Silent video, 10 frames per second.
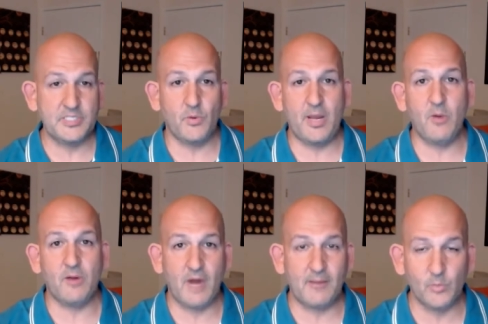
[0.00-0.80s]
reason why I
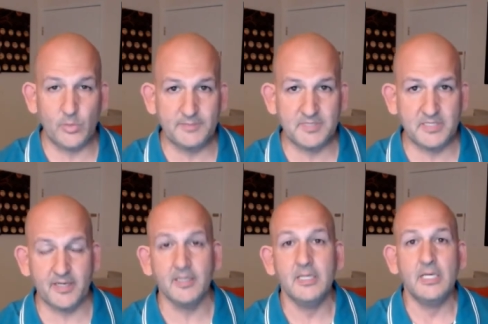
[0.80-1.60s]
want Robert Williams in
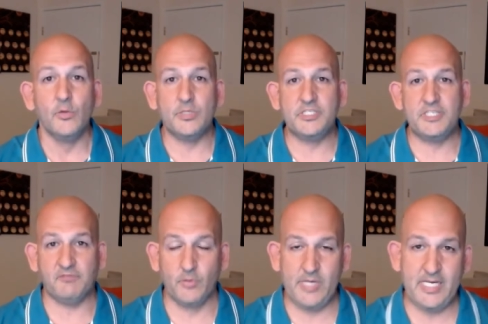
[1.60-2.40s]
there when
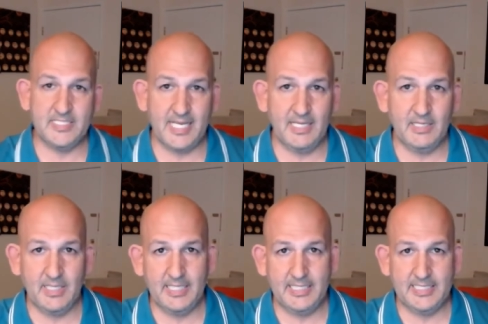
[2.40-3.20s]
Jeff Green is,
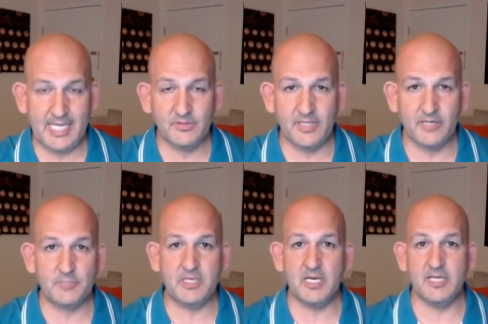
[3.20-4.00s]
is out there
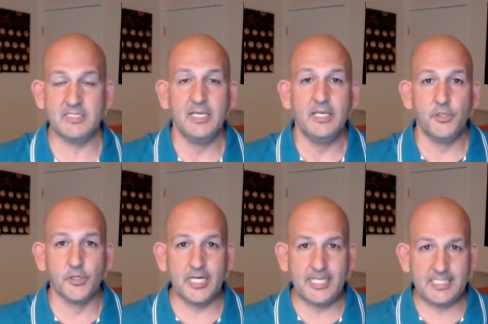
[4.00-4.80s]
is because
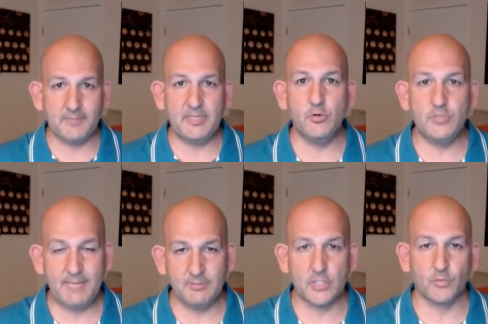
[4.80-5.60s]
you're going to need somebody who's
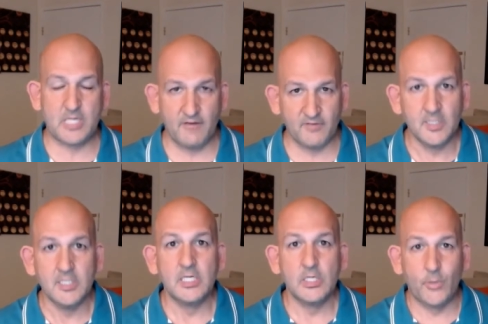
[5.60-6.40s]
able to recover
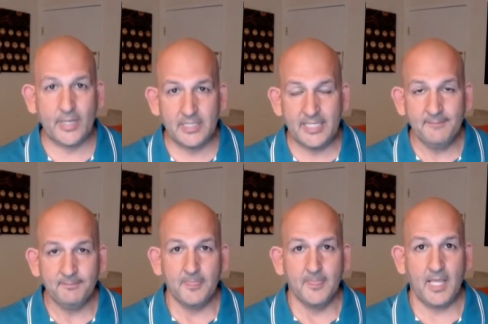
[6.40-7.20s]
quickly.
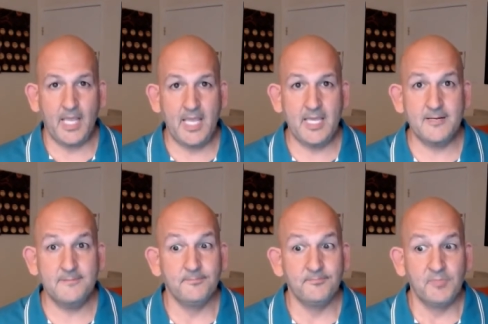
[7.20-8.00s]

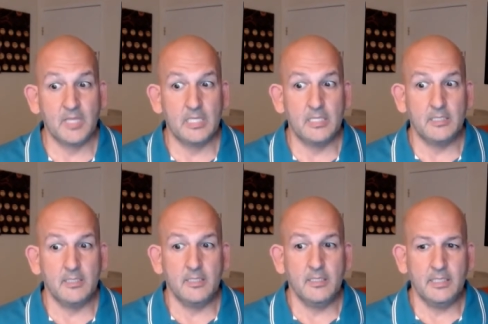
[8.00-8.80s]
And
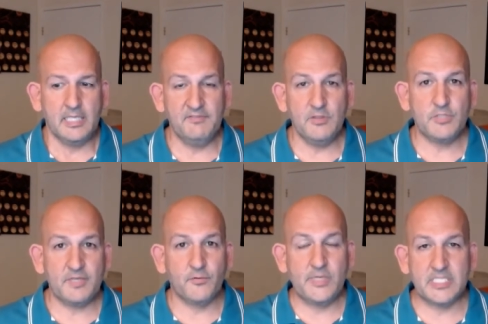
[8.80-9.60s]
even though
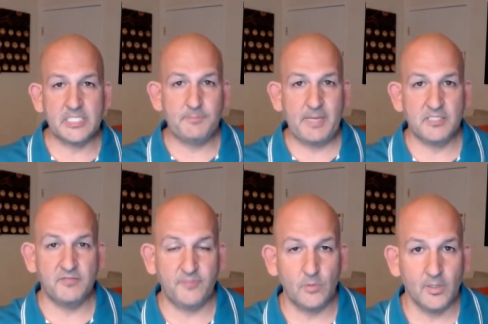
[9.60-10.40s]
Jeff Green's going to space
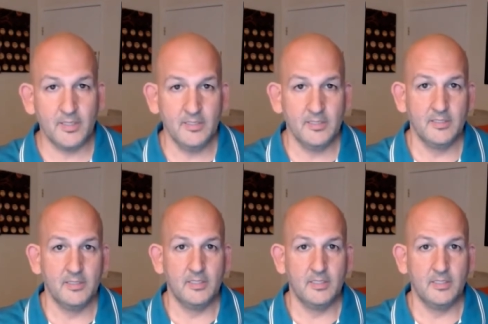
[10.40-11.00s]
the floor,